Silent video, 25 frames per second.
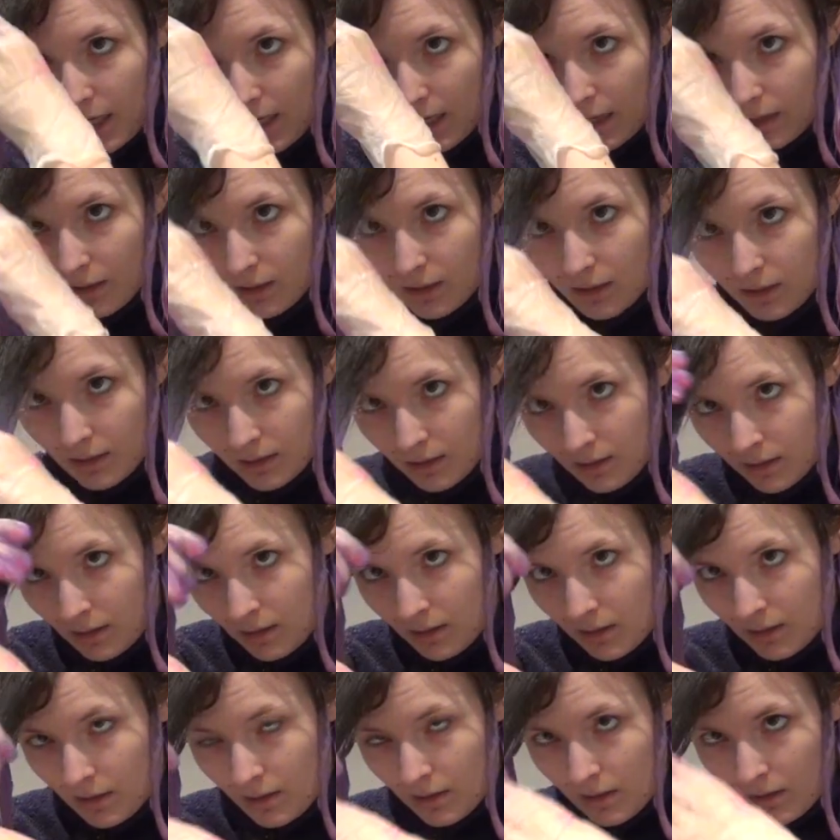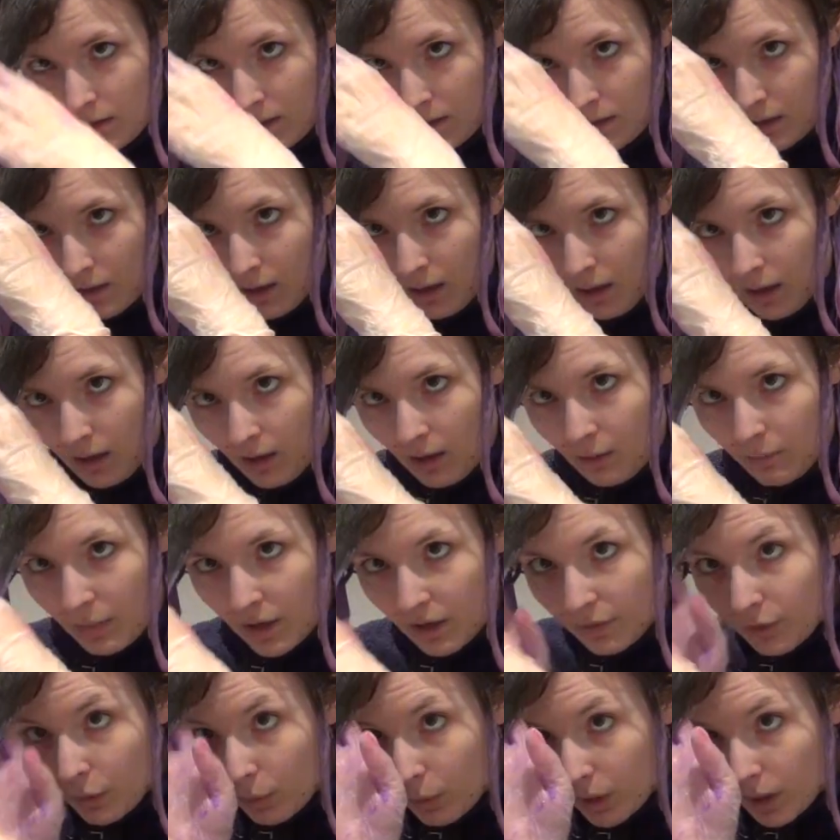hair.
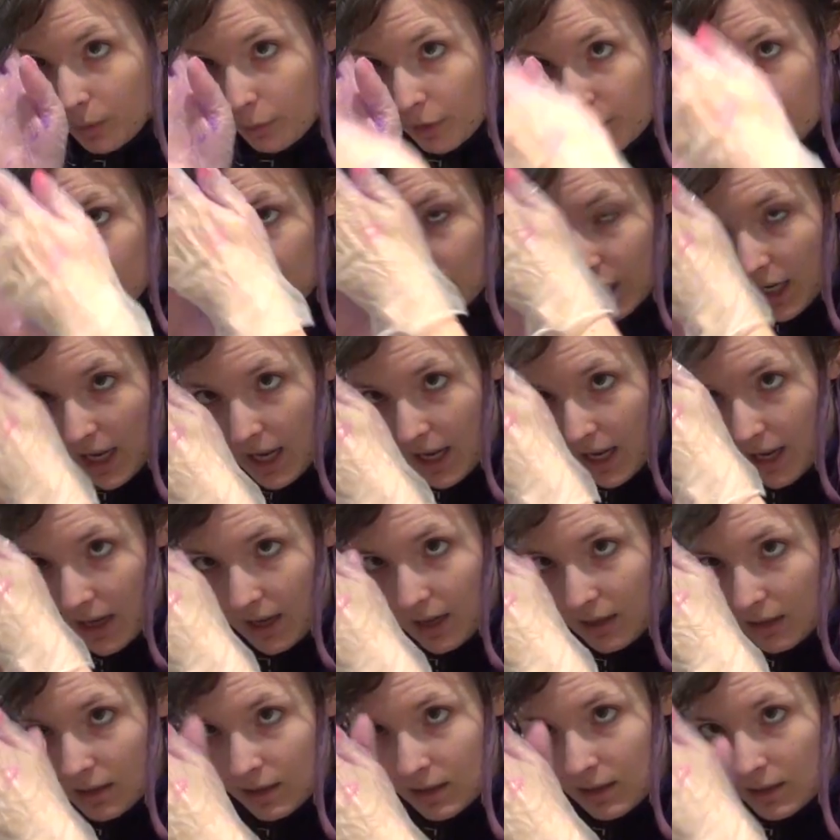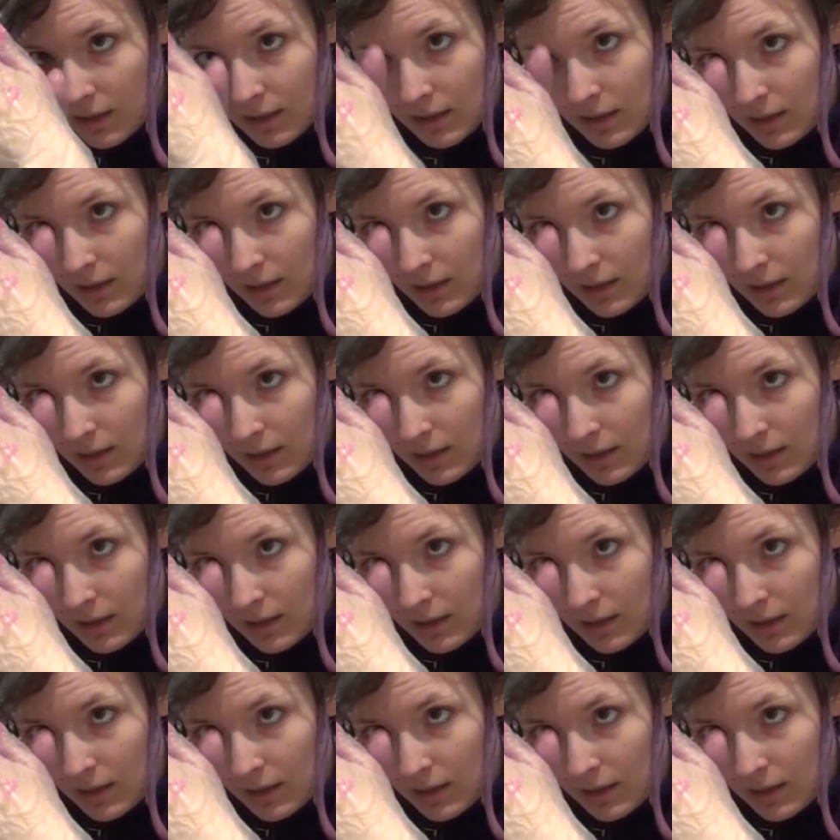But if you want to brush your hair